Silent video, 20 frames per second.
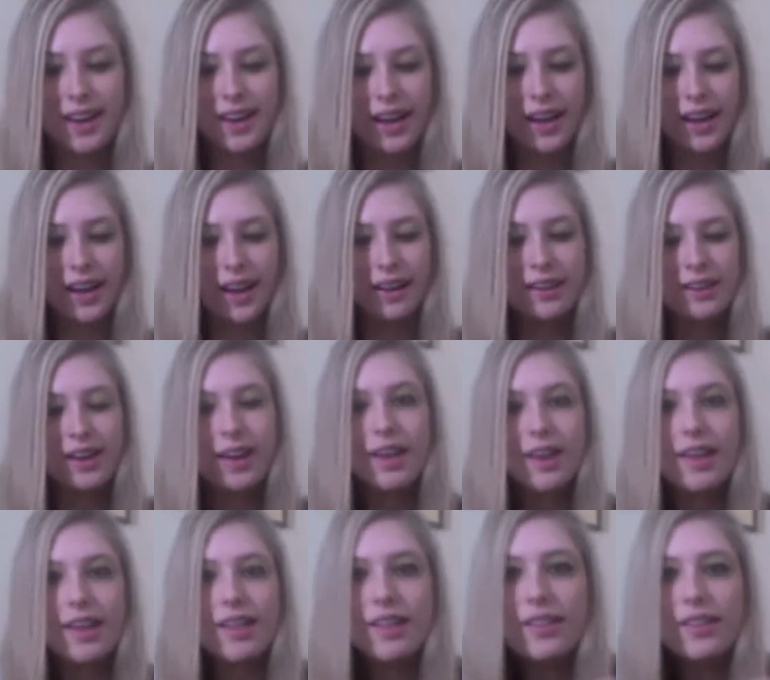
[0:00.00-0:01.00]
and
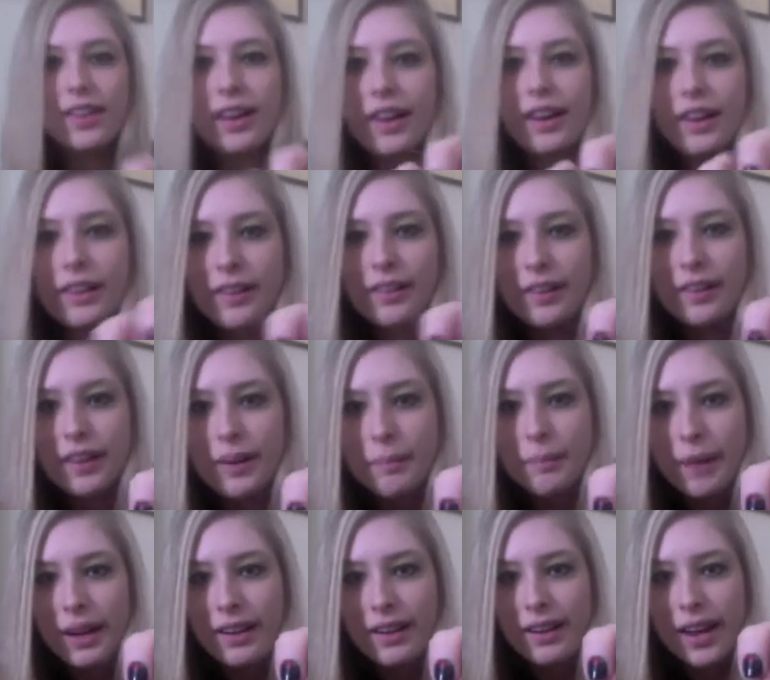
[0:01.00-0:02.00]
the color in
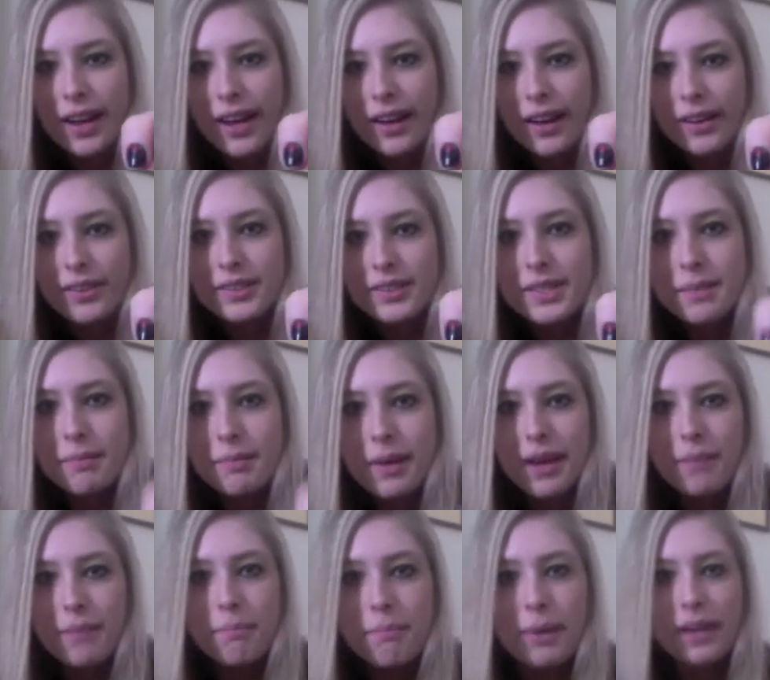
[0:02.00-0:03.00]
my nails, the
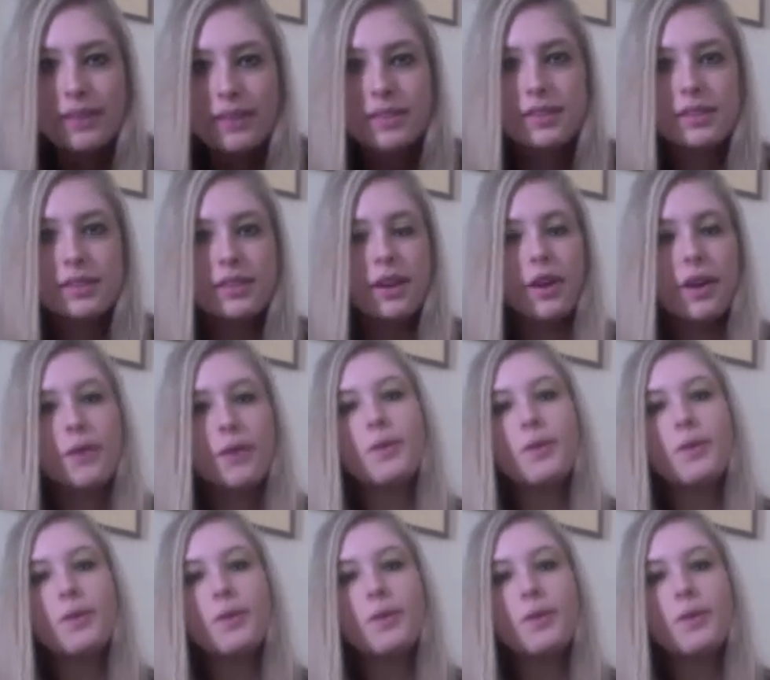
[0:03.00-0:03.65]
main base coat,